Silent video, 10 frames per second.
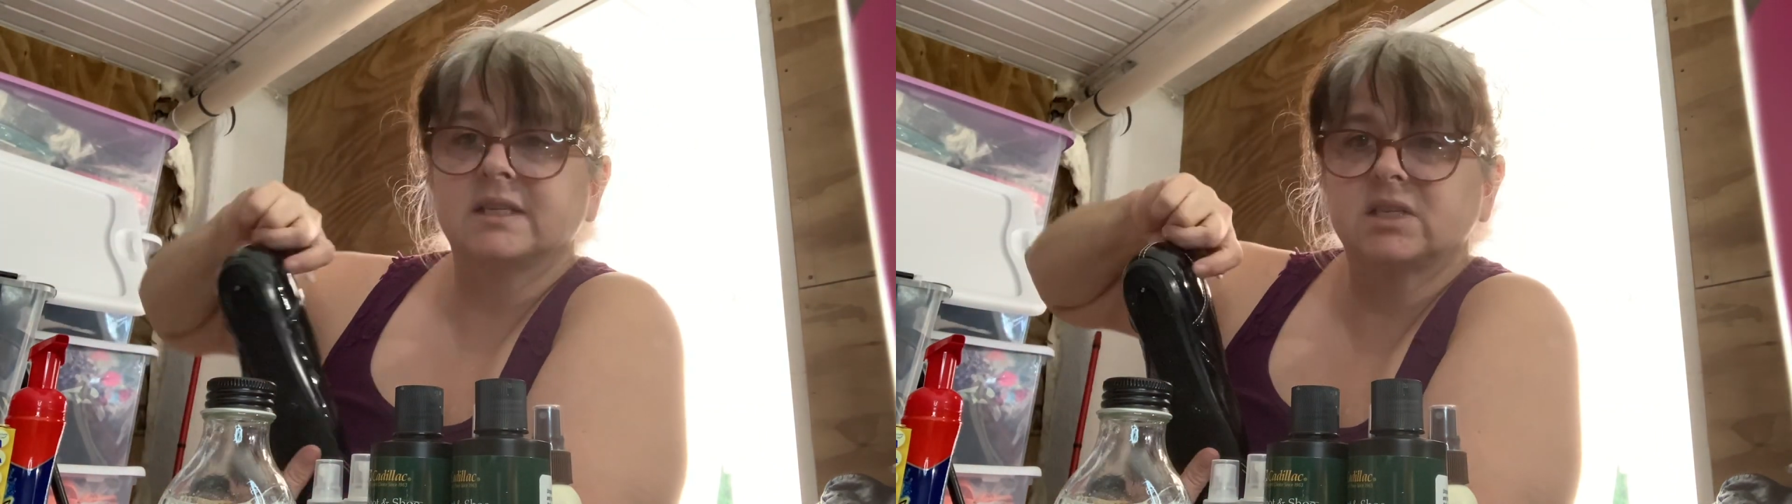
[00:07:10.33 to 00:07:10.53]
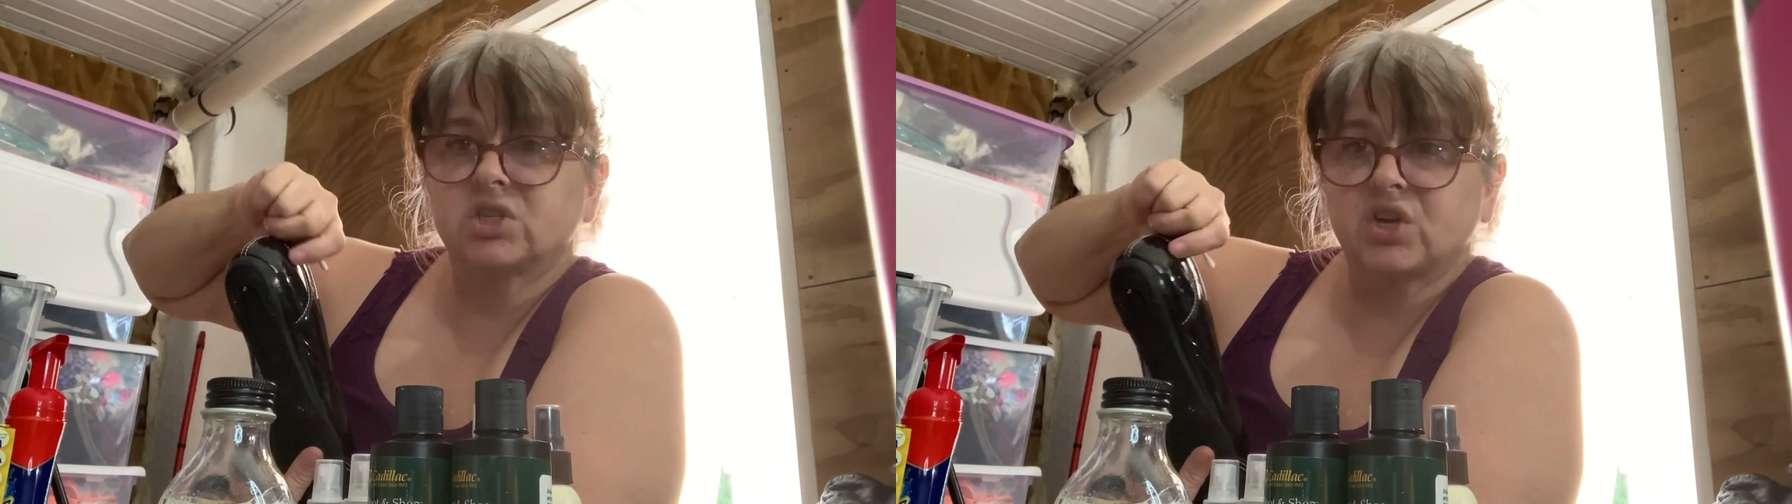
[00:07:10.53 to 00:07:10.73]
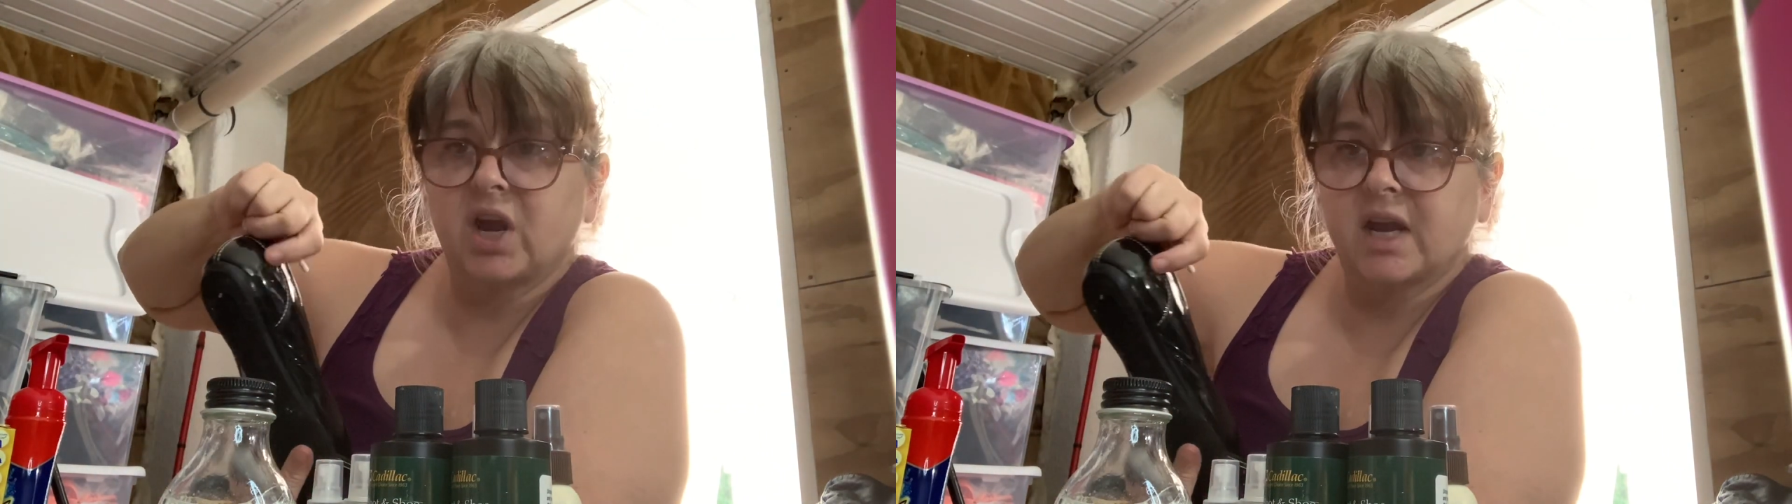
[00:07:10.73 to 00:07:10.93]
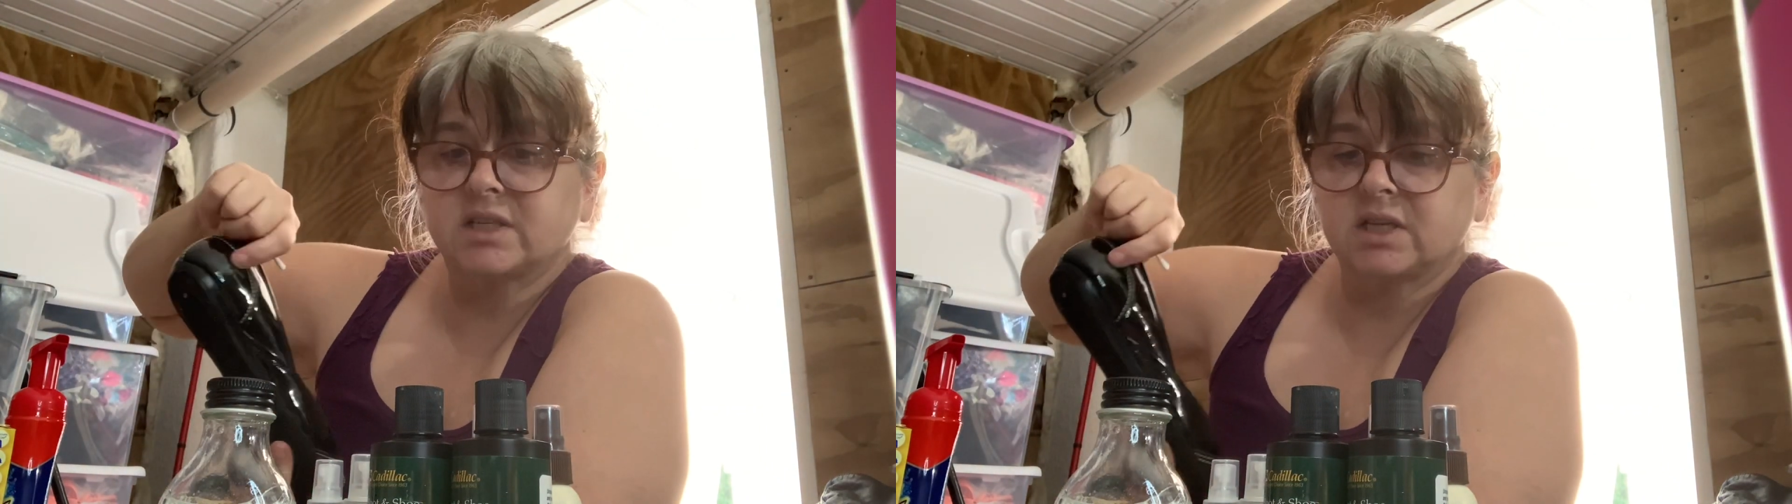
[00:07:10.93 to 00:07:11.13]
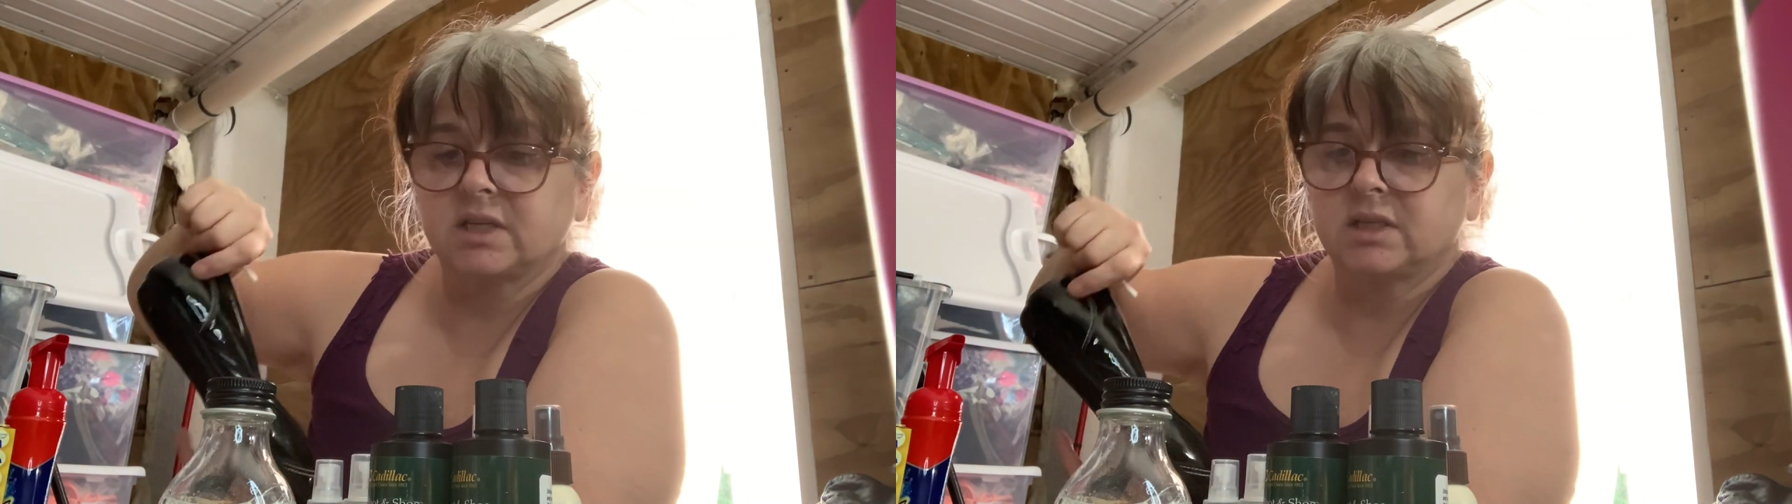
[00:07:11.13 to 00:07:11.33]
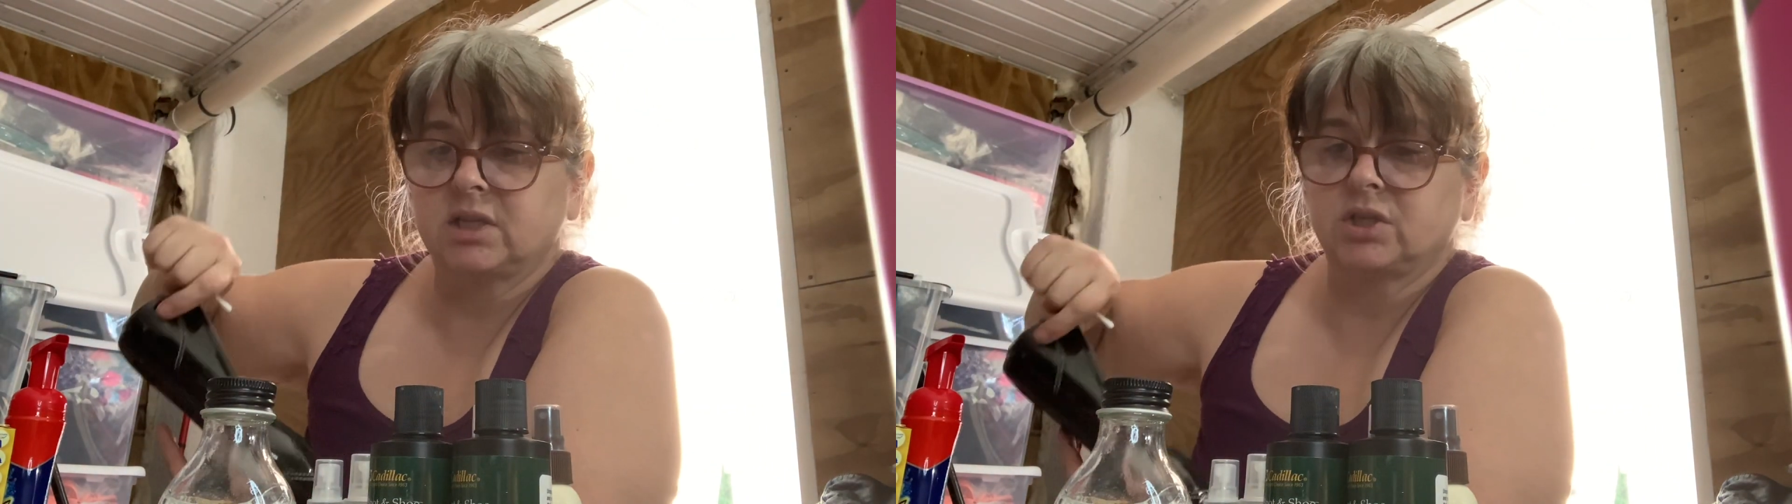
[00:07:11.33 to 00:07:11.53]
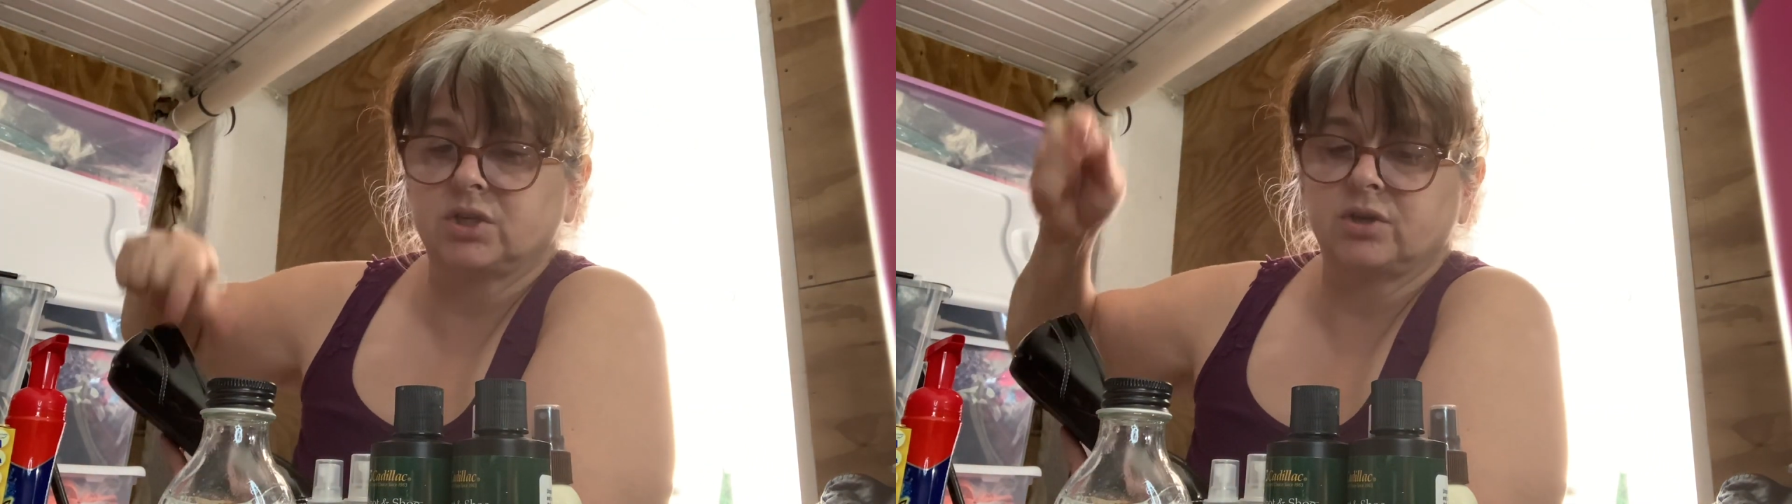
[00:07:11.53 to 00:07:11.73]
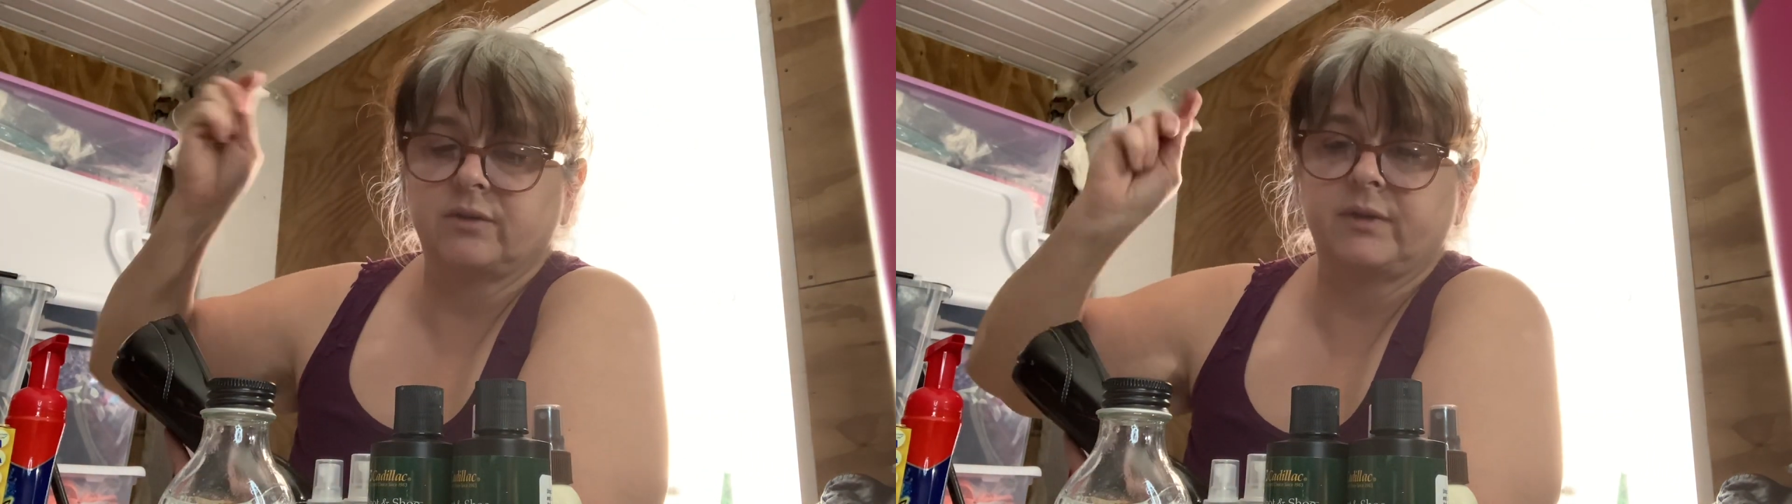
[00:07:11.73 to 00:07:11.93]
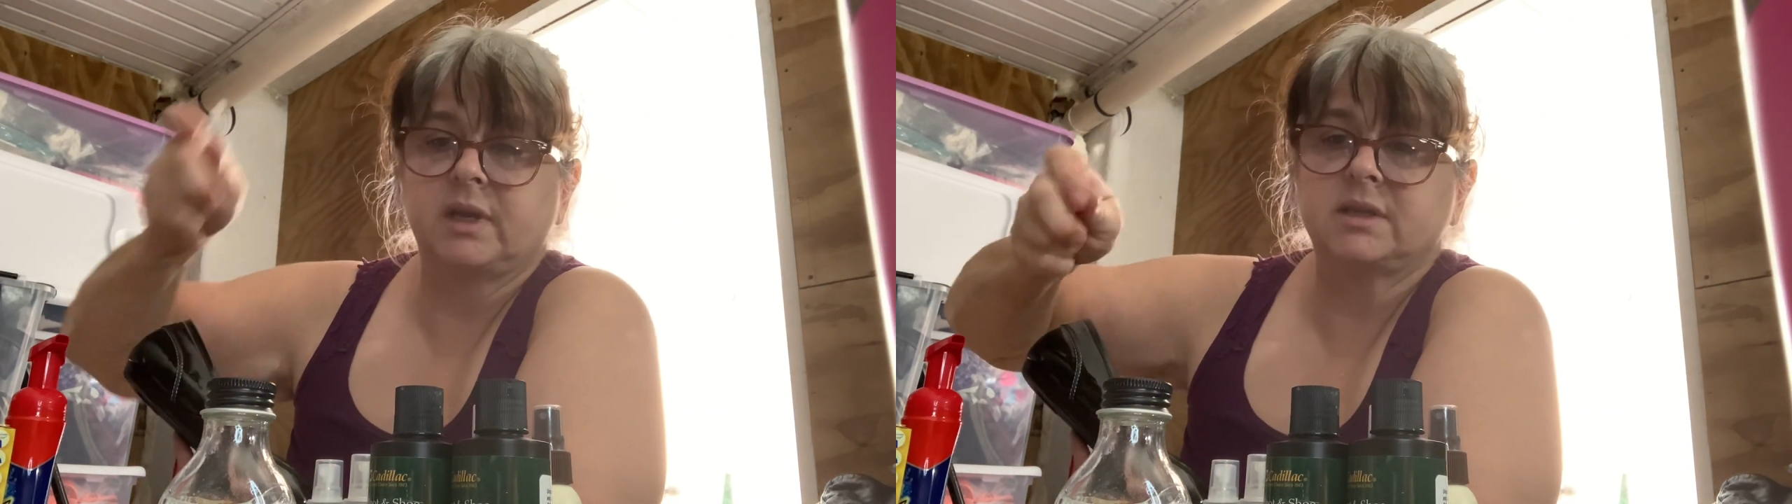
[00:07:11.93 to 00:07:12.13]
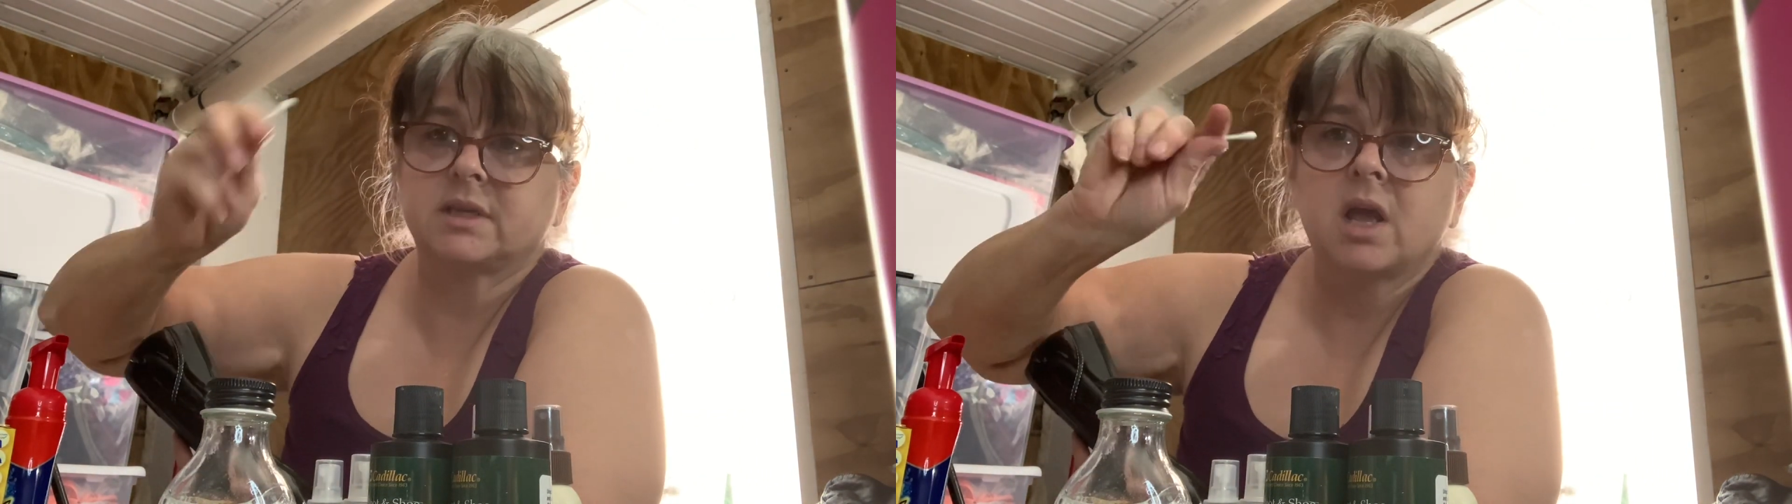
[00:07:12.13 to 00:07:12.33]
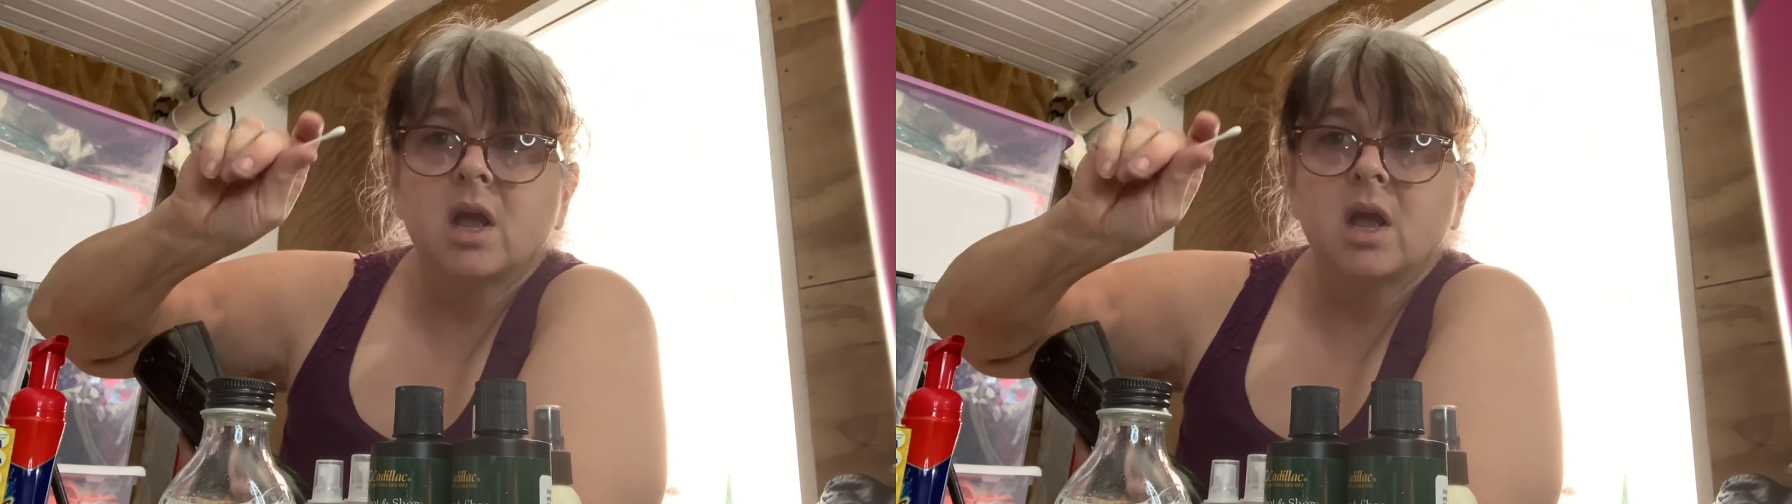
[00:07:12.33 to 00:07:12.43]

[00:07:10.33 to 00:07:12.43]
scratched into the surface.